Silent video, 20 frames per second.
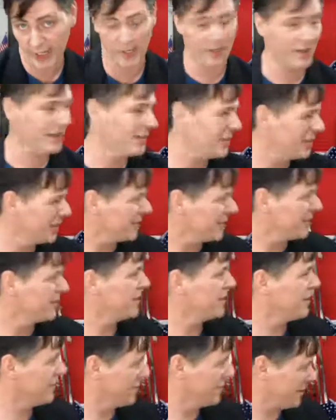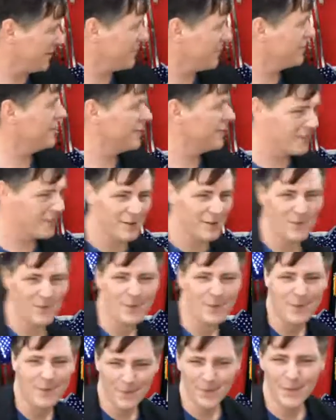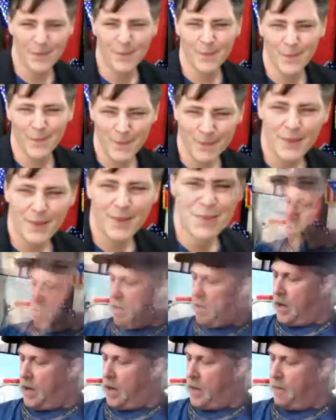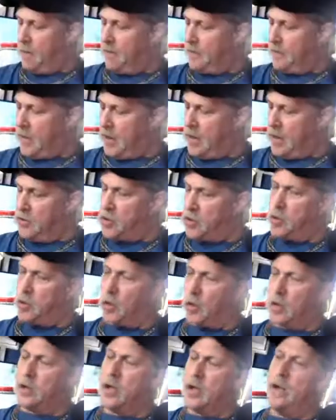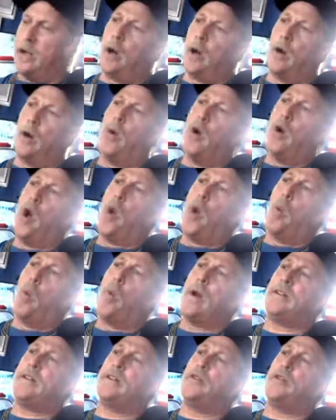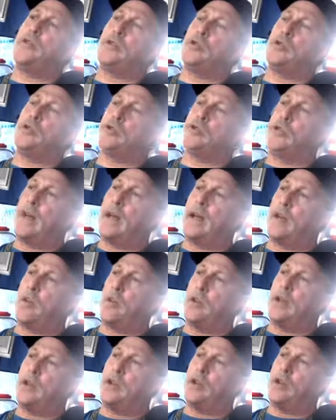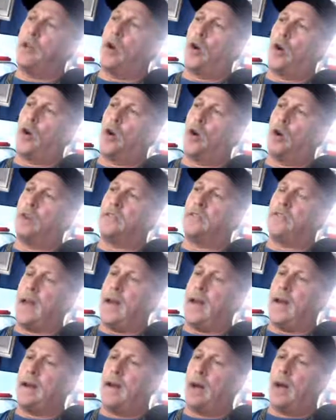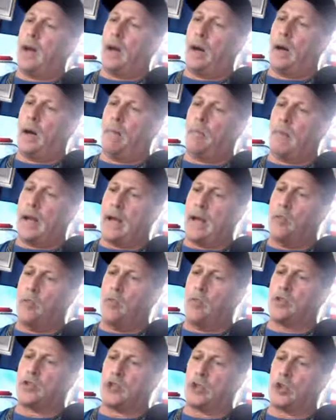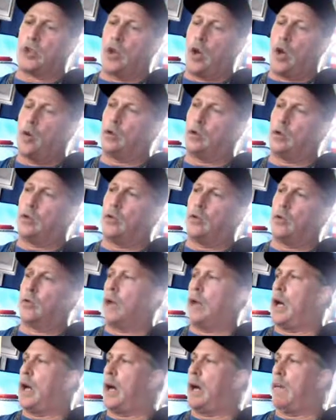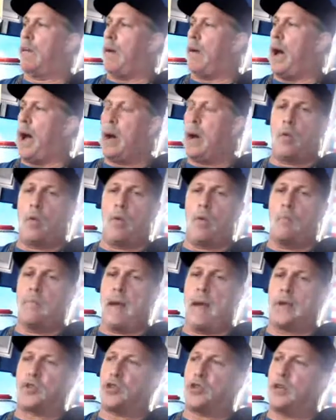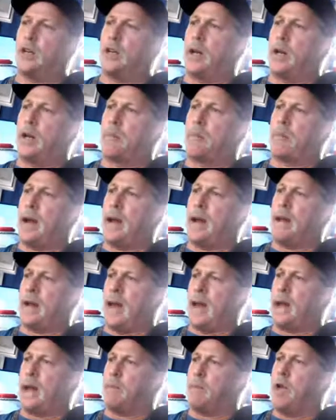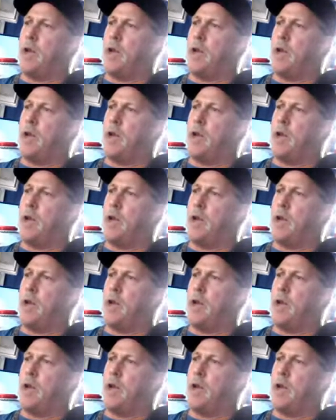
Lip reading: Amen to that. Hey, let me just ask you something. In short, what did you think when you heard that it was a local, I won't mention it by name,